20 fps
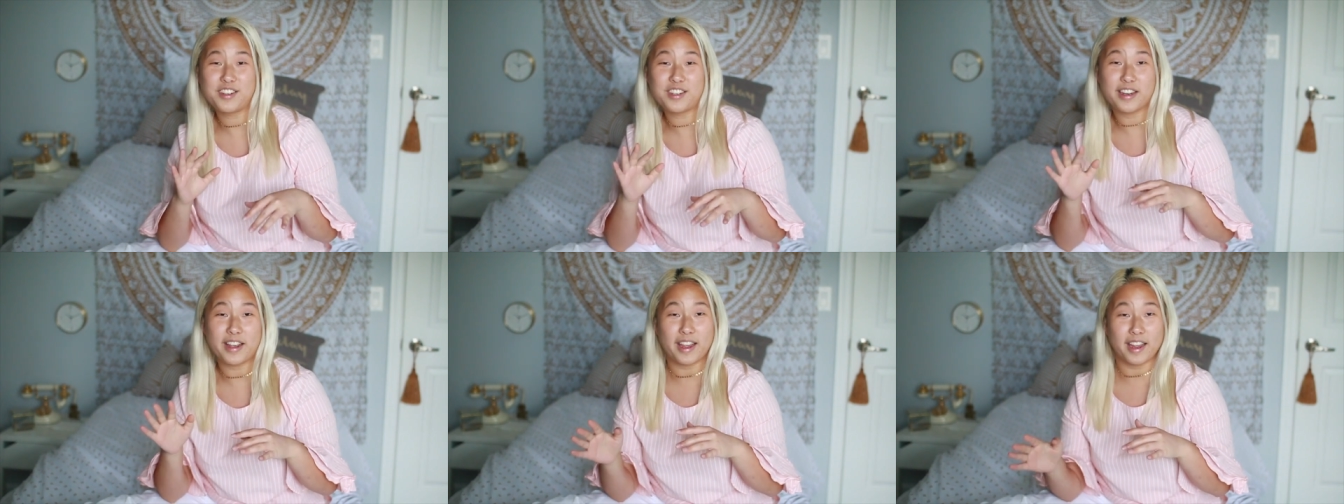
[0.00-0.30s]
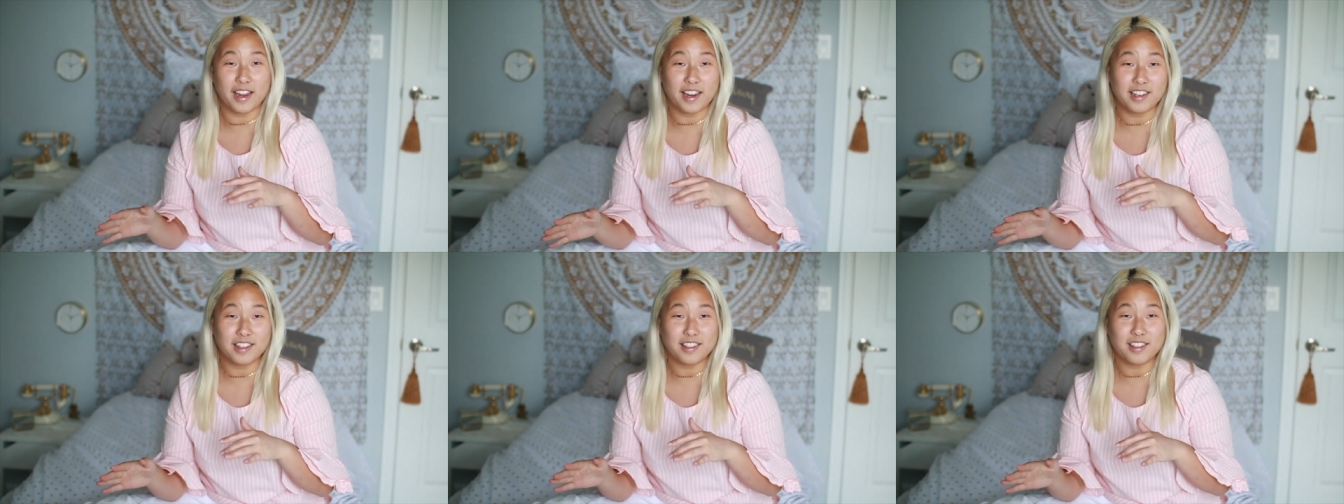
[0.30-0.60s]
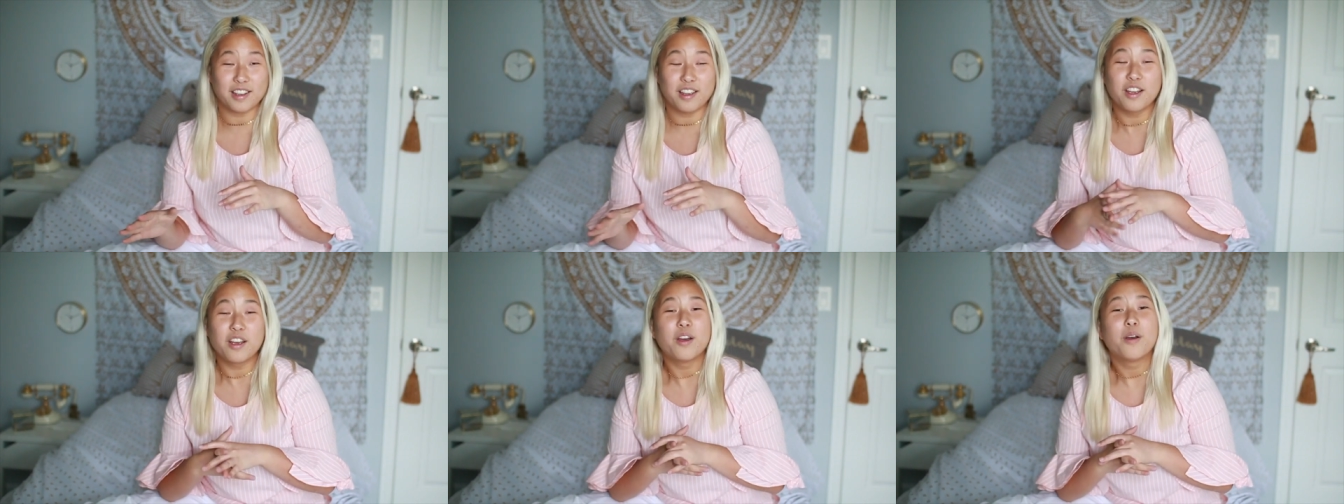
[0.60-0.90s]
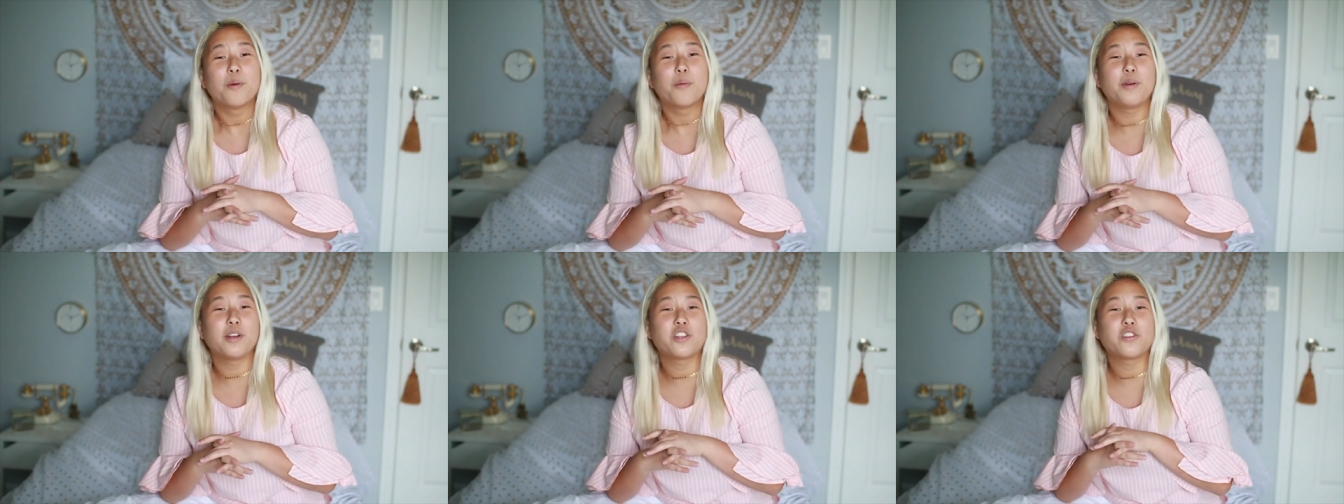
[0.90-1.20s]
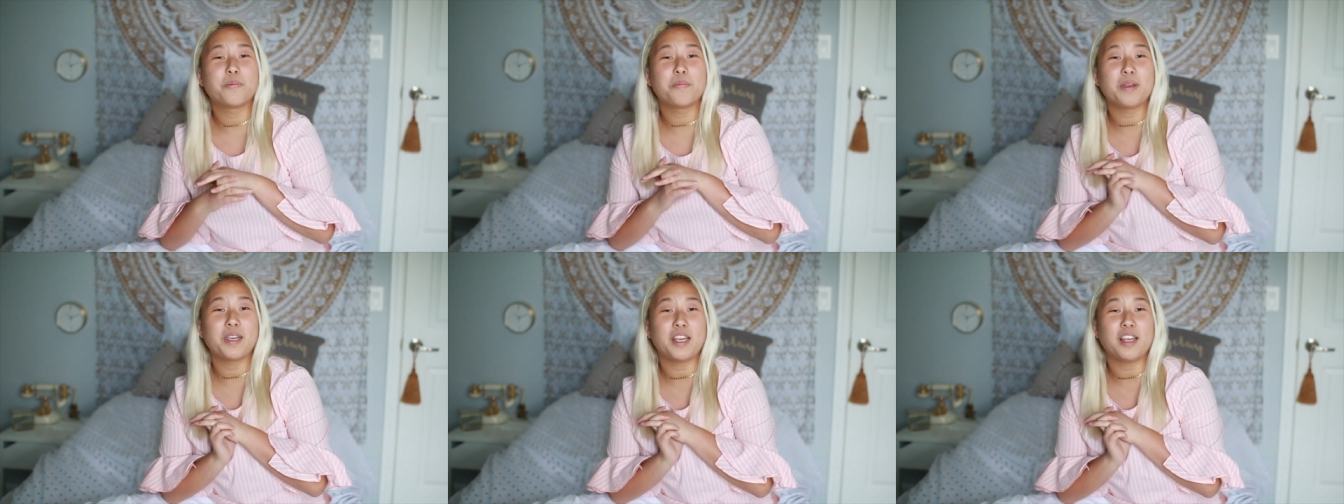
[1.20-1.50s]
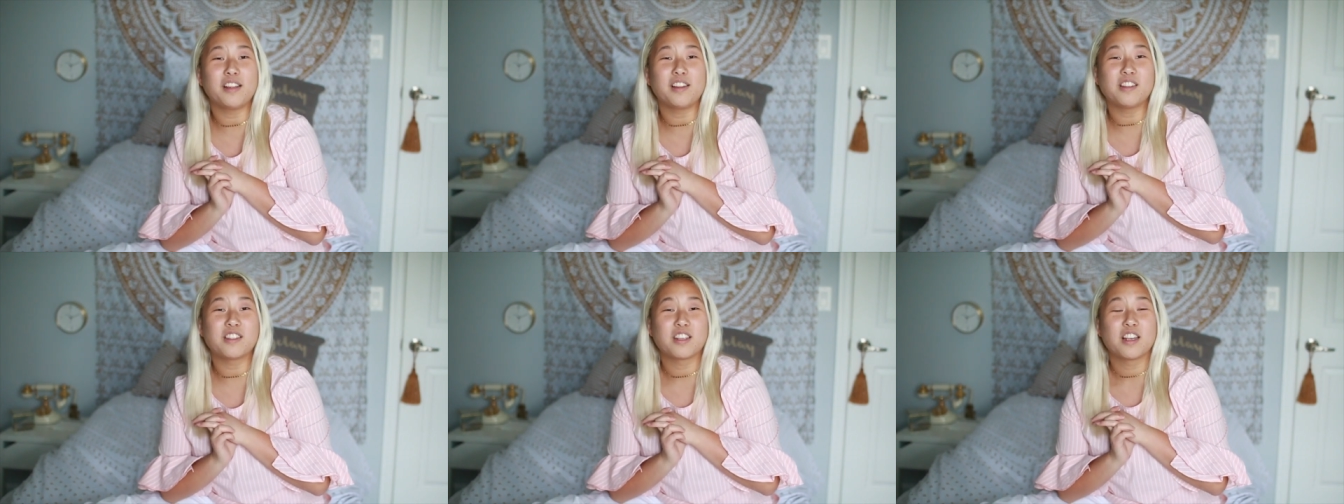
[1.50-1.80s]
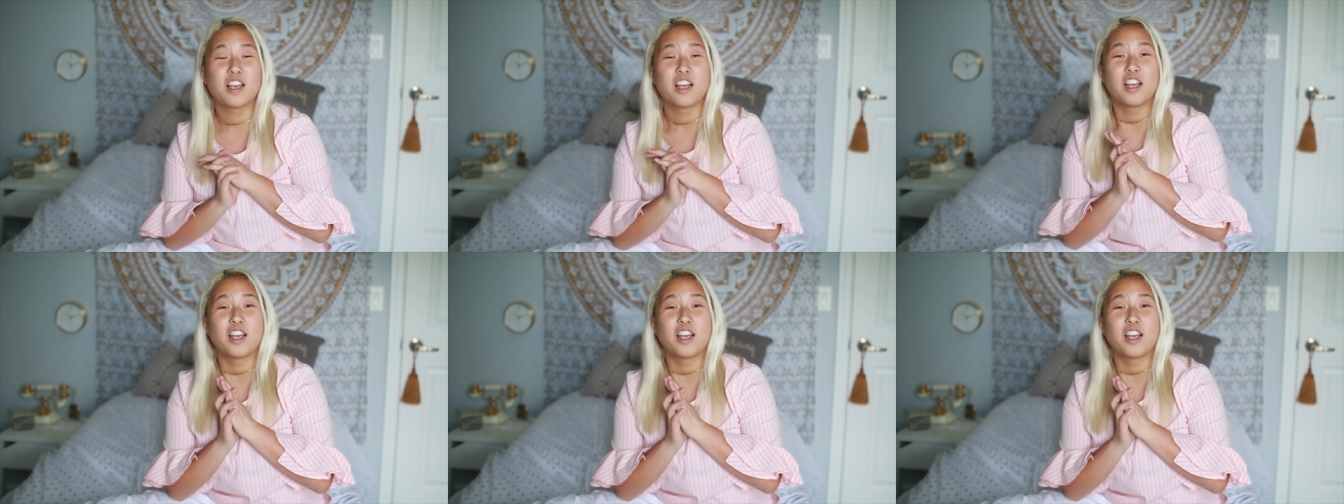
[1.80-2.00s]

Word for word: dinged, which means